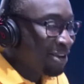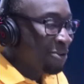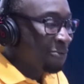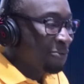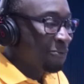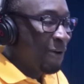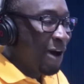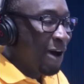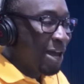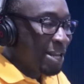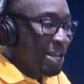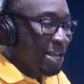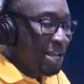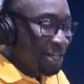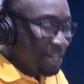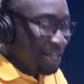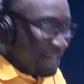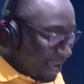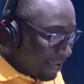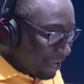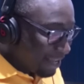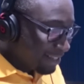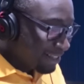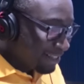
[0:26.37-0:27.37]
Father, you
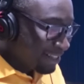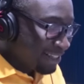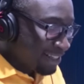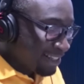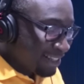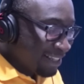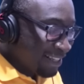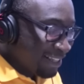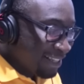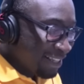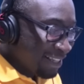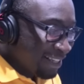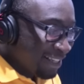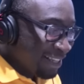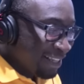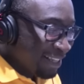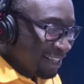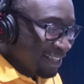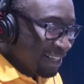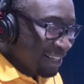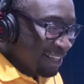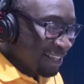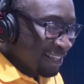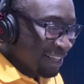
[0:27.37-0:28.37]
there?
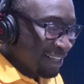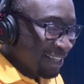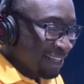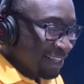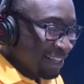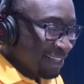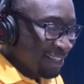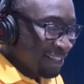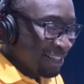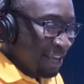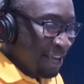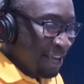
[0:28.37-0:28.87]
You